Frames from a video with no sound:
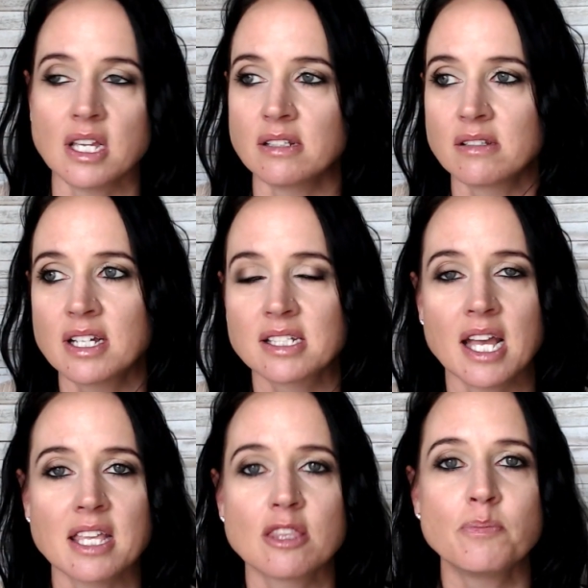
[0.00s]
things like
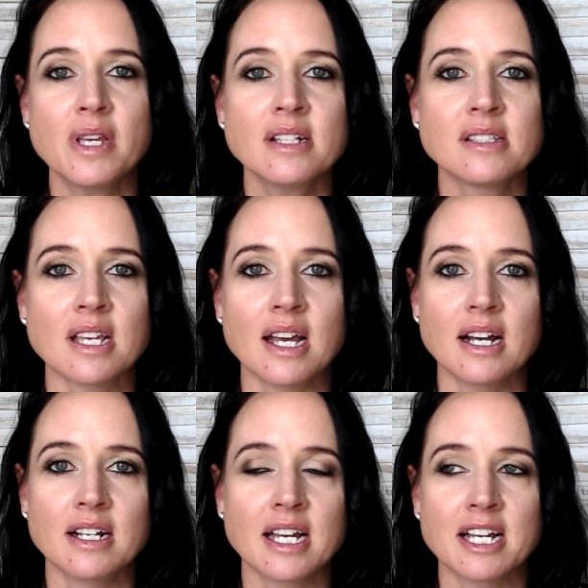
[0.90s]
take the bins
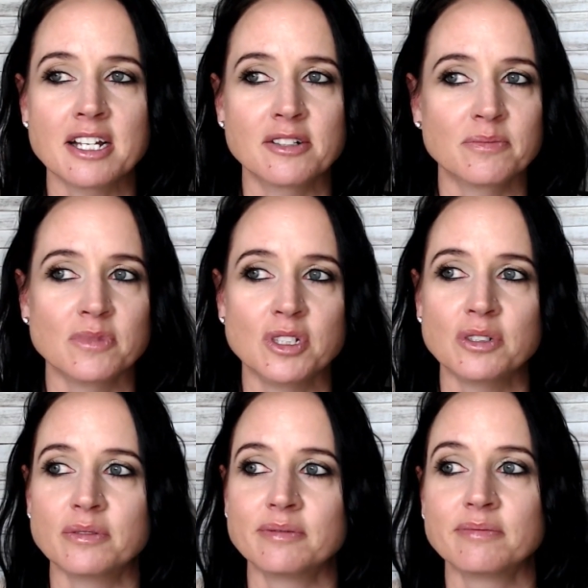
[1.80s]
out.
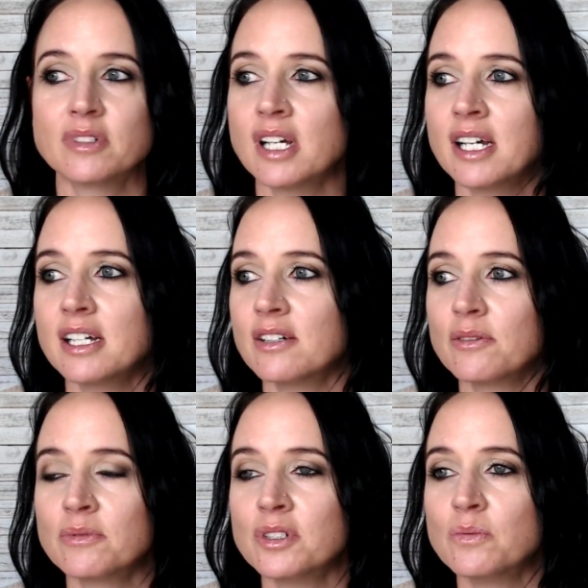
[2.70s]
You
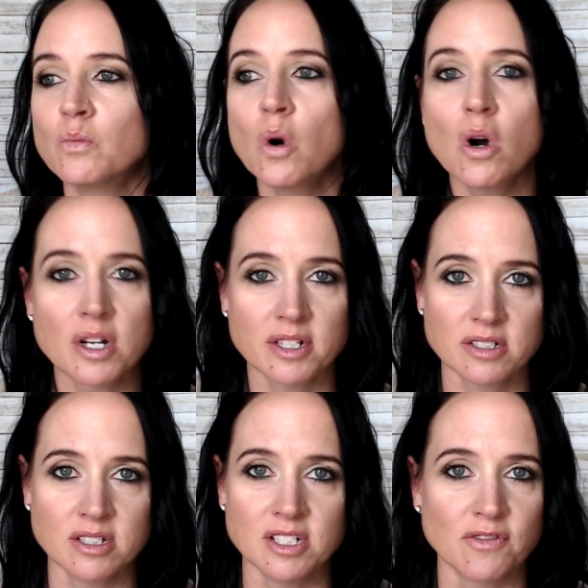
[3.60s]
would walk
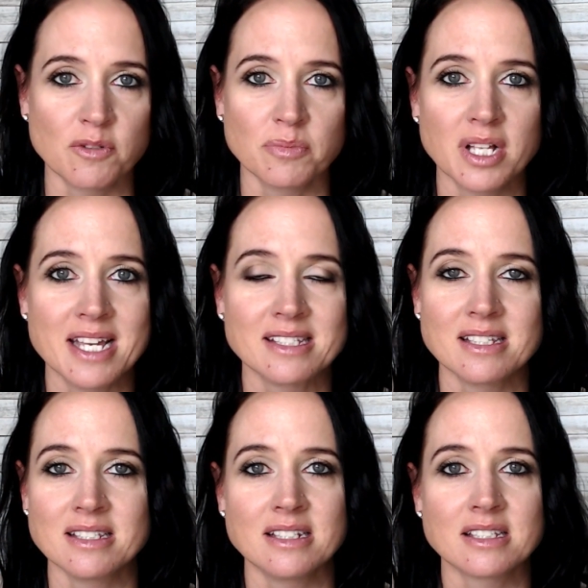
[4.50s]
to different
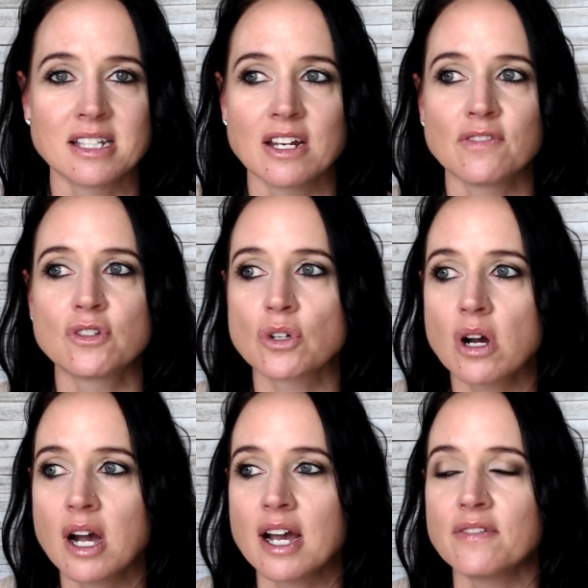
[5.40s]
places instead of
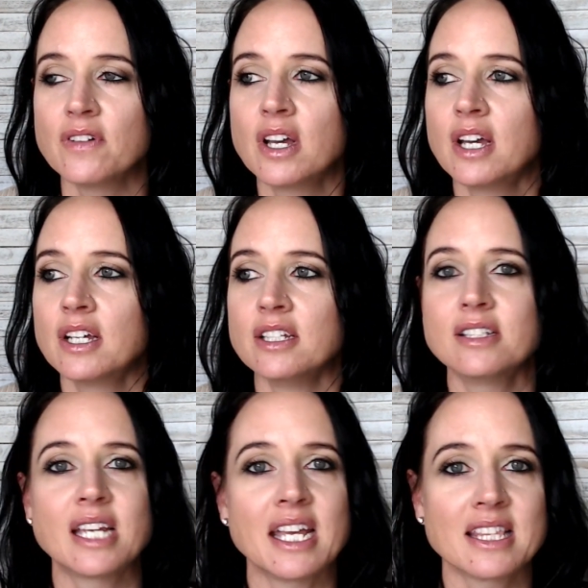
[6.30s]
drive.
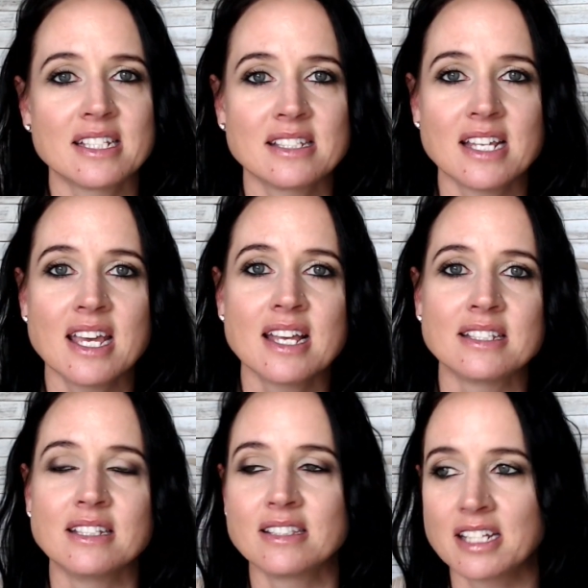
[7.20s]
You'd take the
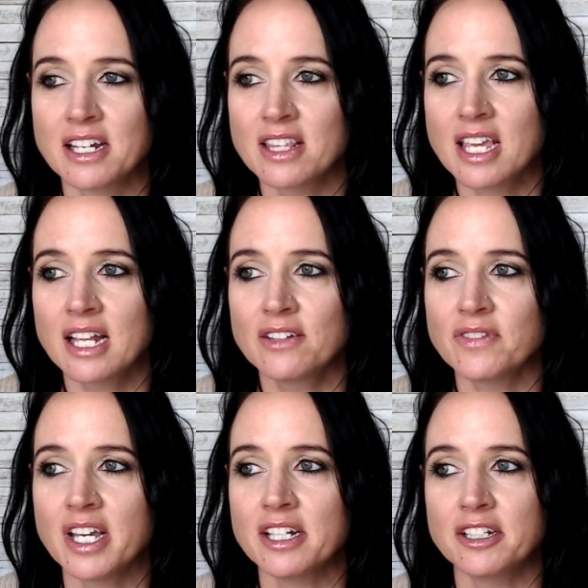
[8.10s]
stairs instead of the
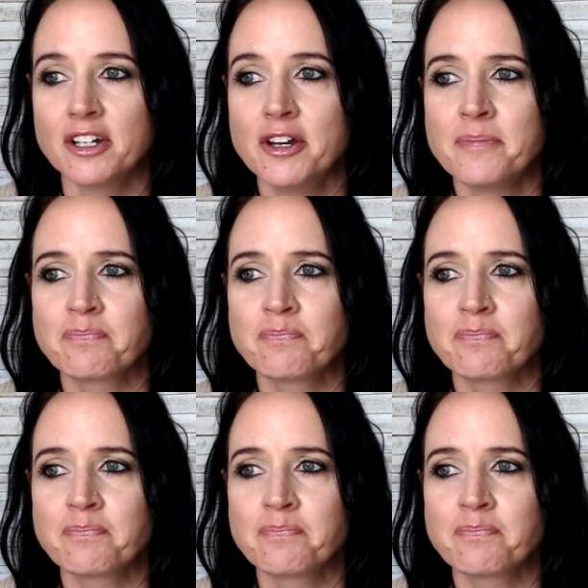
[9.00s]
elevator.